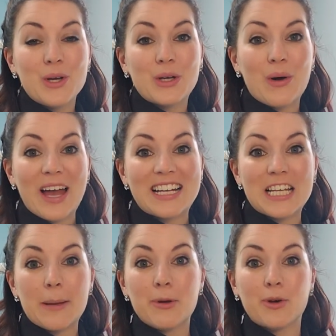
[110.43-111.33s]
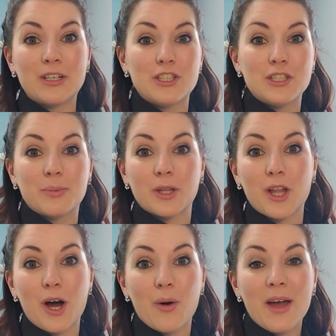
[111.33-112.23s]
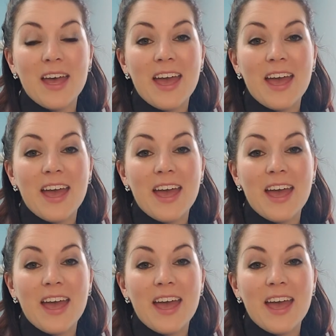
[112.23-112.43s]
Go ahead, type your questions below